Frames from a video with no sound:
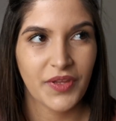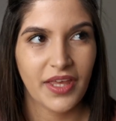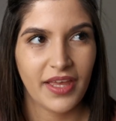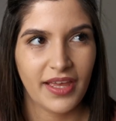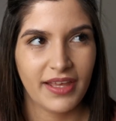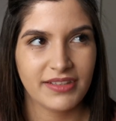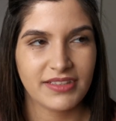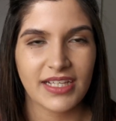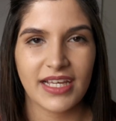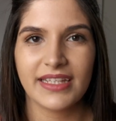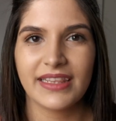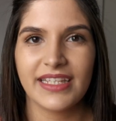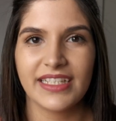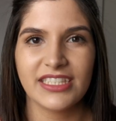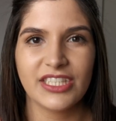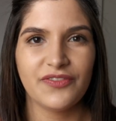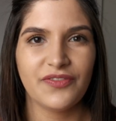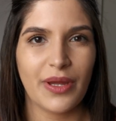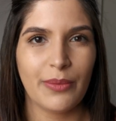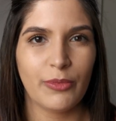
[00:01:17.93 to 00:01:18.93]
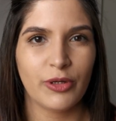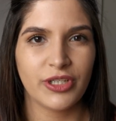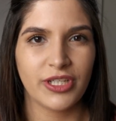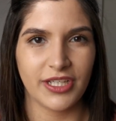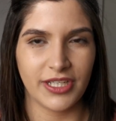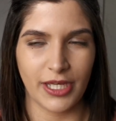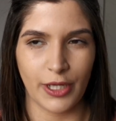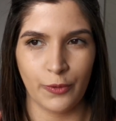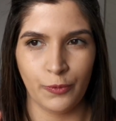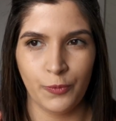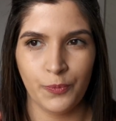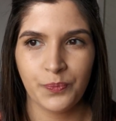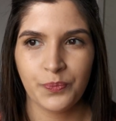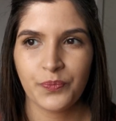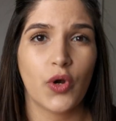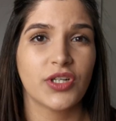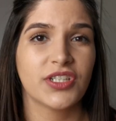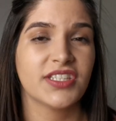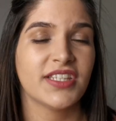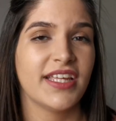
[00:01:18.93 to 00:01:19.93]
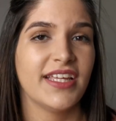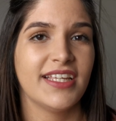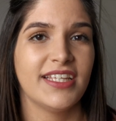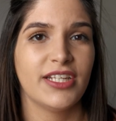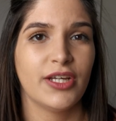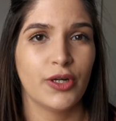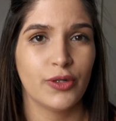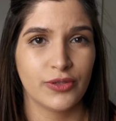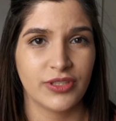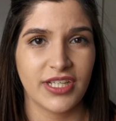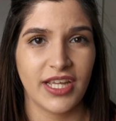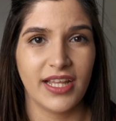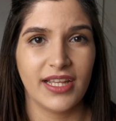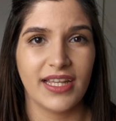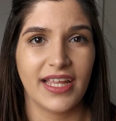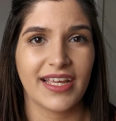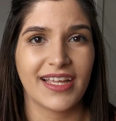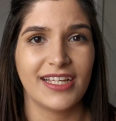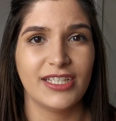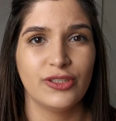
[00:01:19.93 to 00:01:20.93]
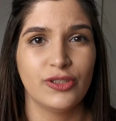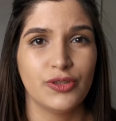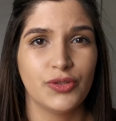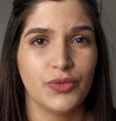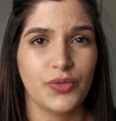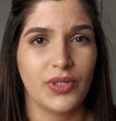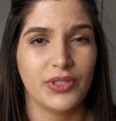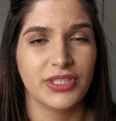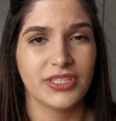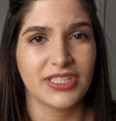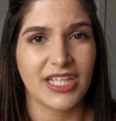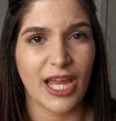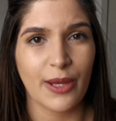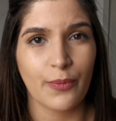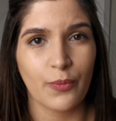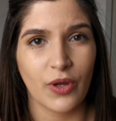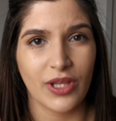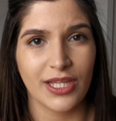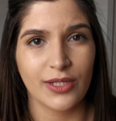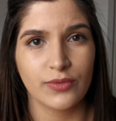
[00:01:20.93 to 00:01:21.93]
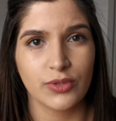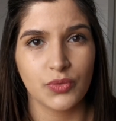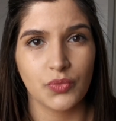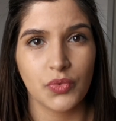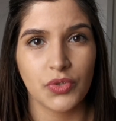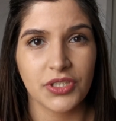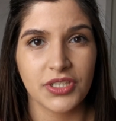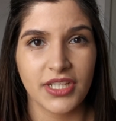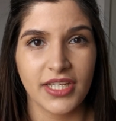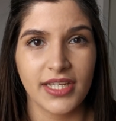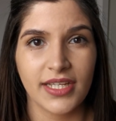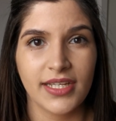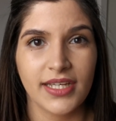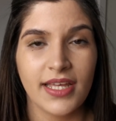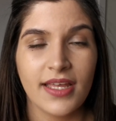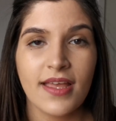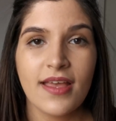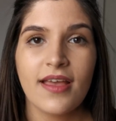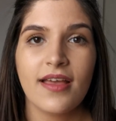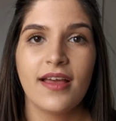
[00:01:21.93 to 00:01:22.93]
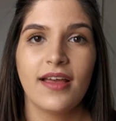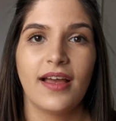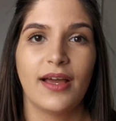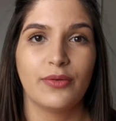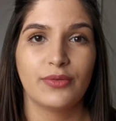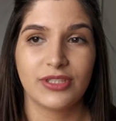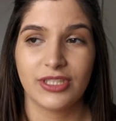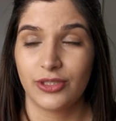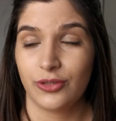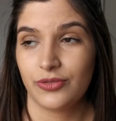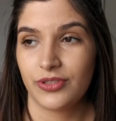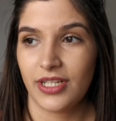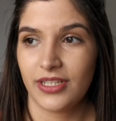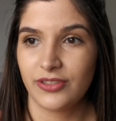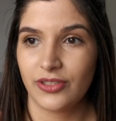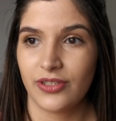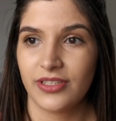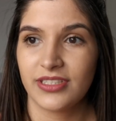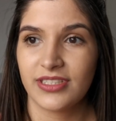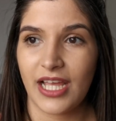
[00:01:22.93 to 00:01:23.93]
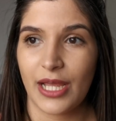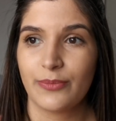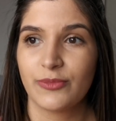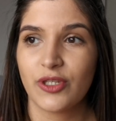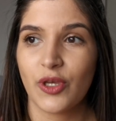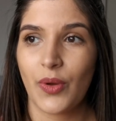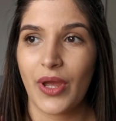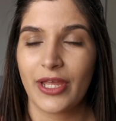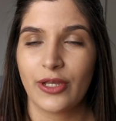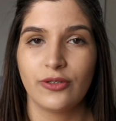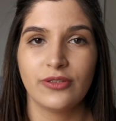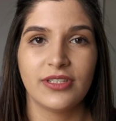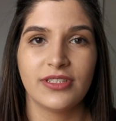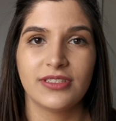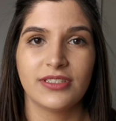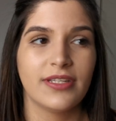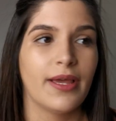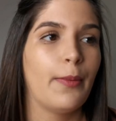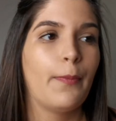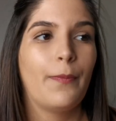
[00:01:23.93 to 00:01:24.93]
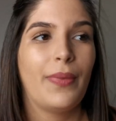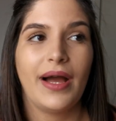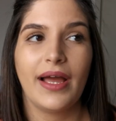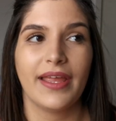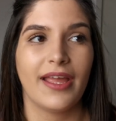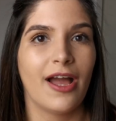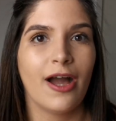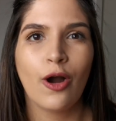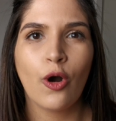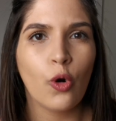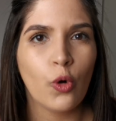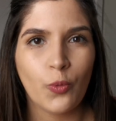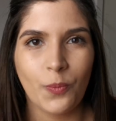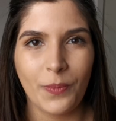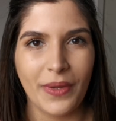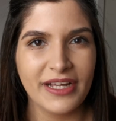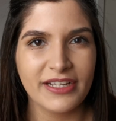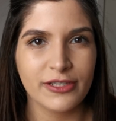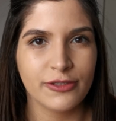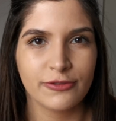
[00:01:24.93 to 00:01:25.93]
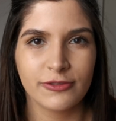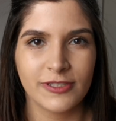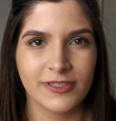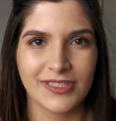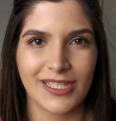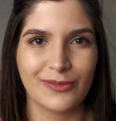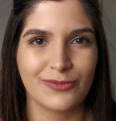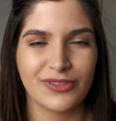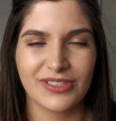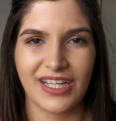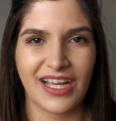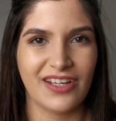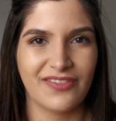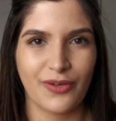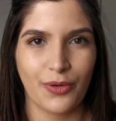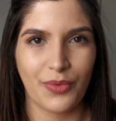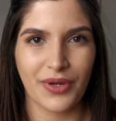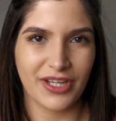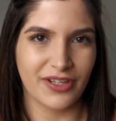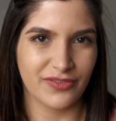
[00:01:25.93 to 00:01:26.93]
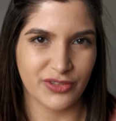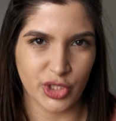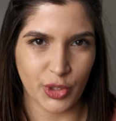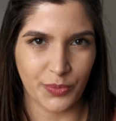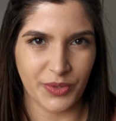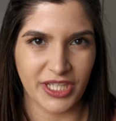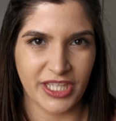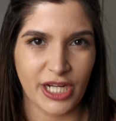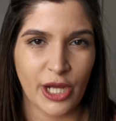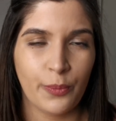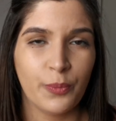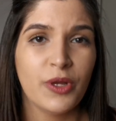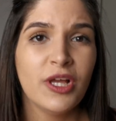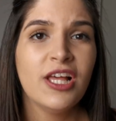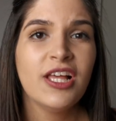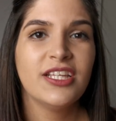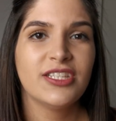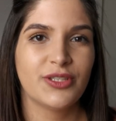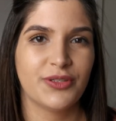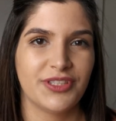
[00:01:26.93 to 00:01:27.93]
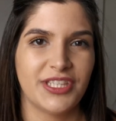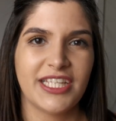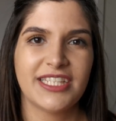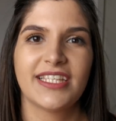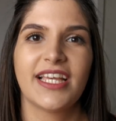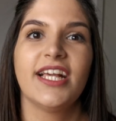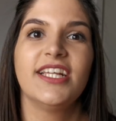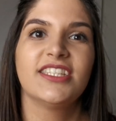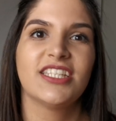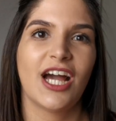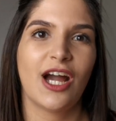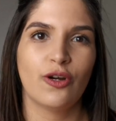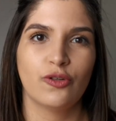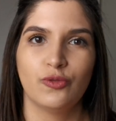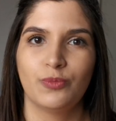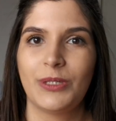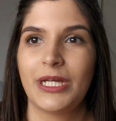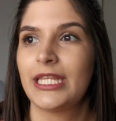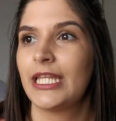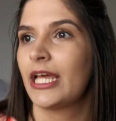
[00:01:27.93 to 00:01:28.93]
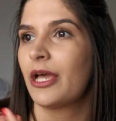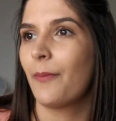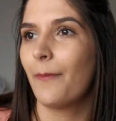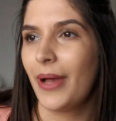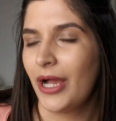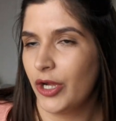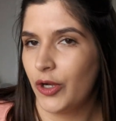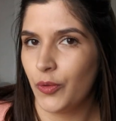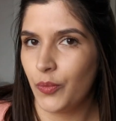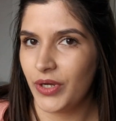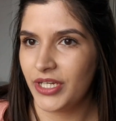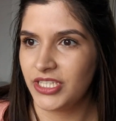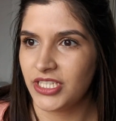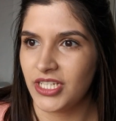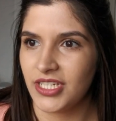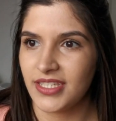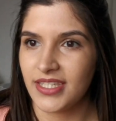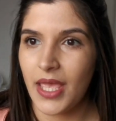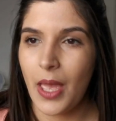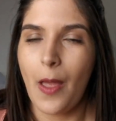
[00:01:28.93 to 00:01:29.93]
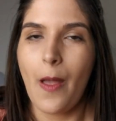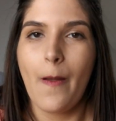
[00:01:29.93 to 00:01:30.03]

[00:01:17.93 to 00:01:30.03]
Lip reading: And unless if I'm on the go or staying in a hotel like I used to all the time while I was working, I was in hotels all the time, so I couldn't buy a whole mango because I wouldn't have a way of chopping it up. So in that case, I would buy like mango wedges.